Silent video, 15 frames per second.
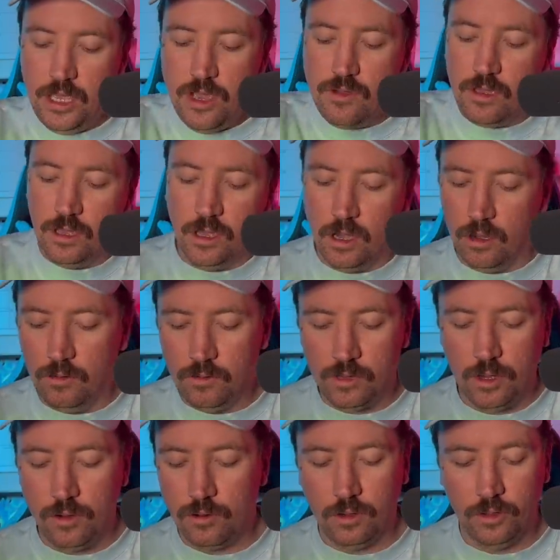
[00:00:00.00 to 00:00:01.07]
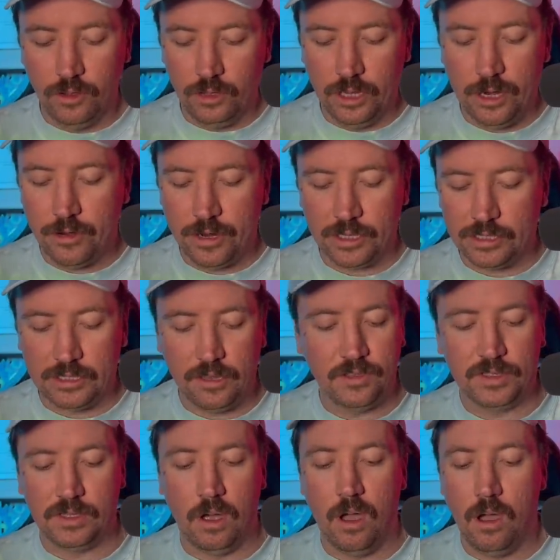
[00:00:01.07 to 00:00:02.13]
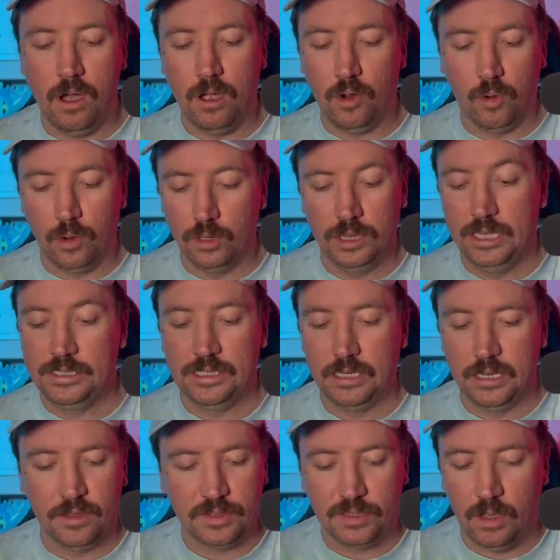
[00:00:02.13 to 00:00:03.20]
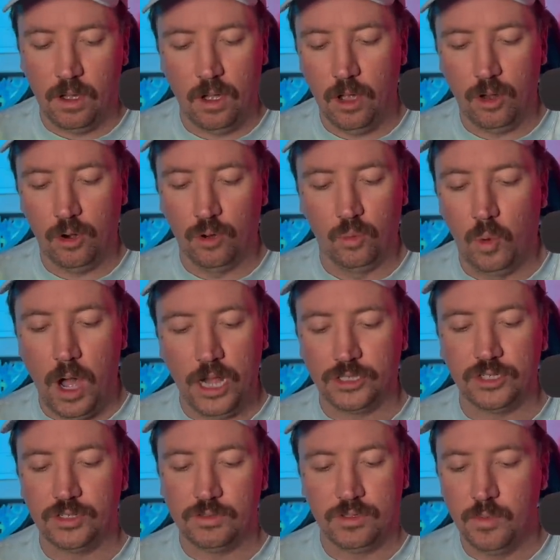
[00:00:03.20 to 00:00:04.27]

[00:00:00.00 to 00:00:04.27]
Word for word: you can go Google the lyrics to the song or listen to the song or watch